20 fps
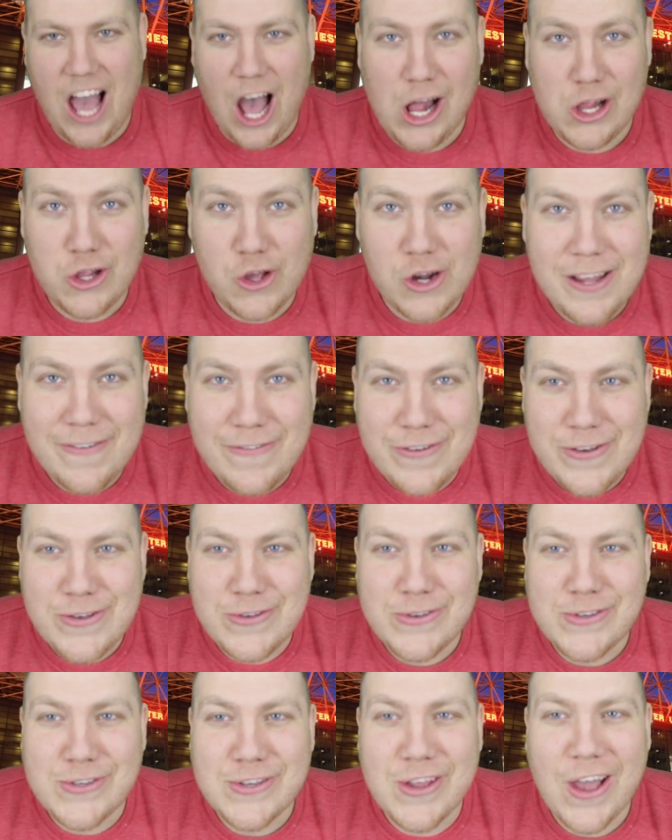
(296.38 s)
a lot of
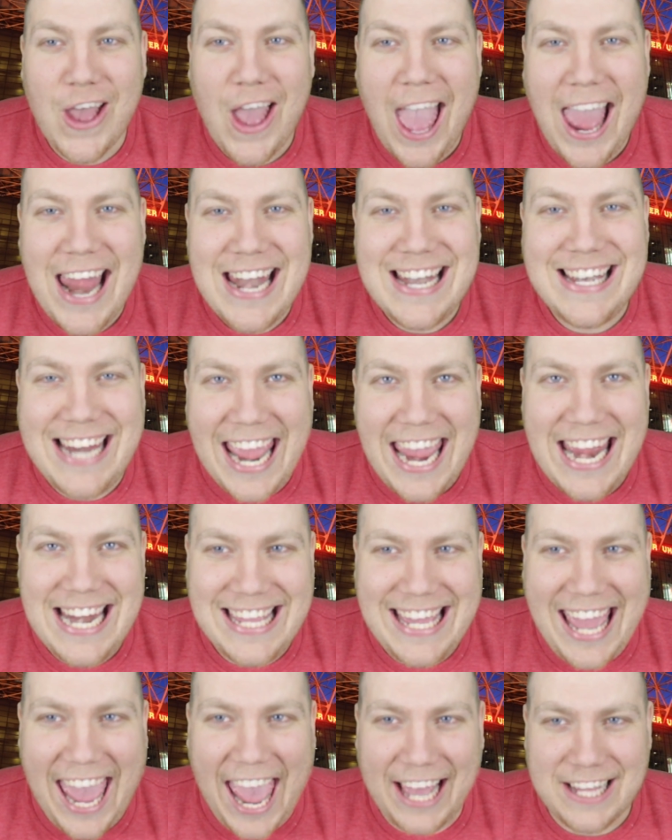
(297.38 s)
yous
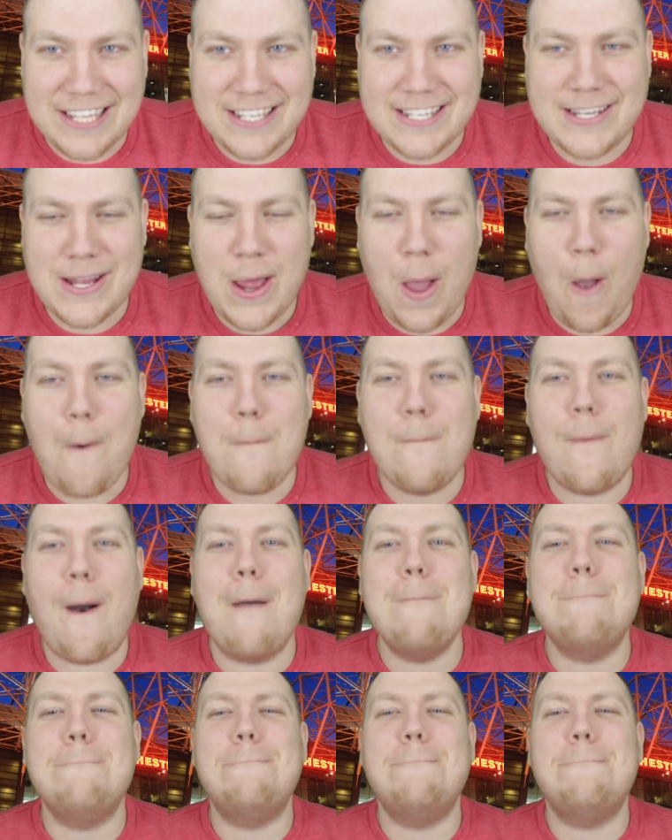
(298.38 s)
did guess my